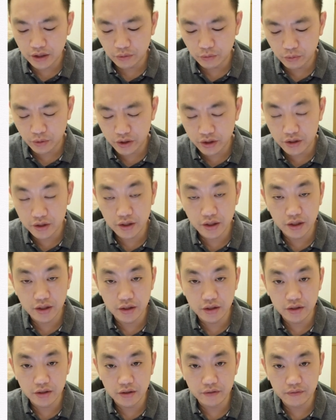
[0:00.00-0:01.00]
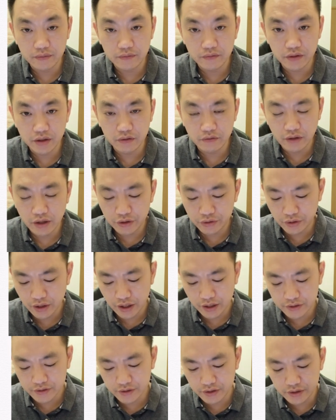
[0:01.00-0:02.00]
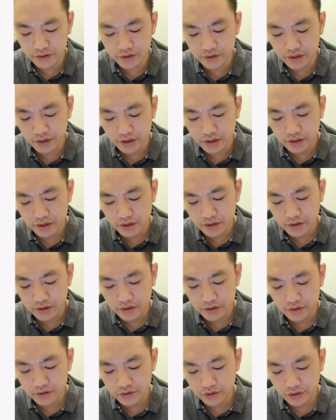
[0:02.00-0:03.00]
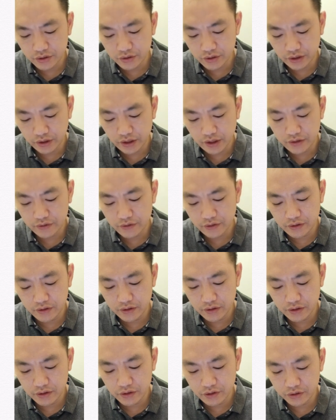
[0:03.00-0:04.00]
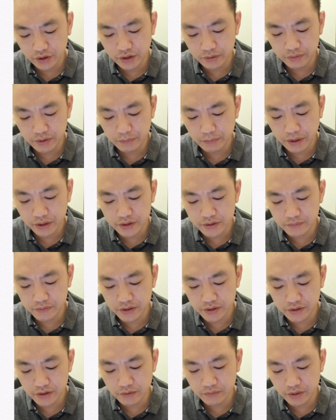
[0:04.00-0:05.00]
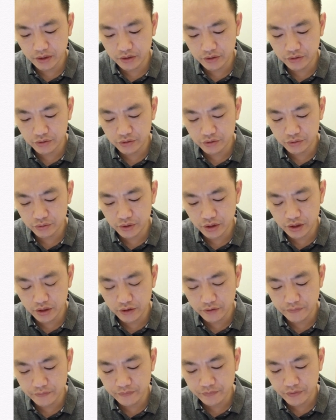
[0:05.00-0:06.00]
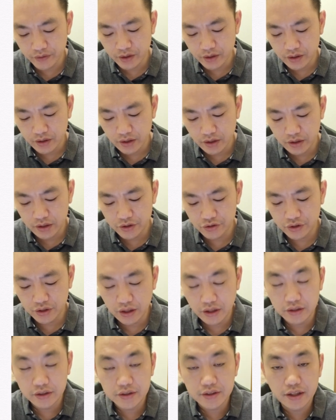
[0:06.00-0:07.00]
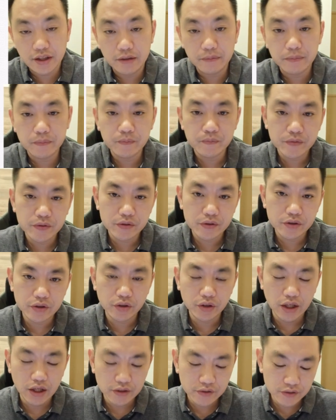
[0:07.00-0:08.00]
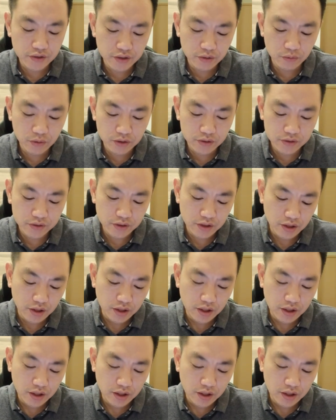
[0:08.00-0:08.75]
where value x is. So again, you keep the bottom the same, and you do the addition at the top. So the answer was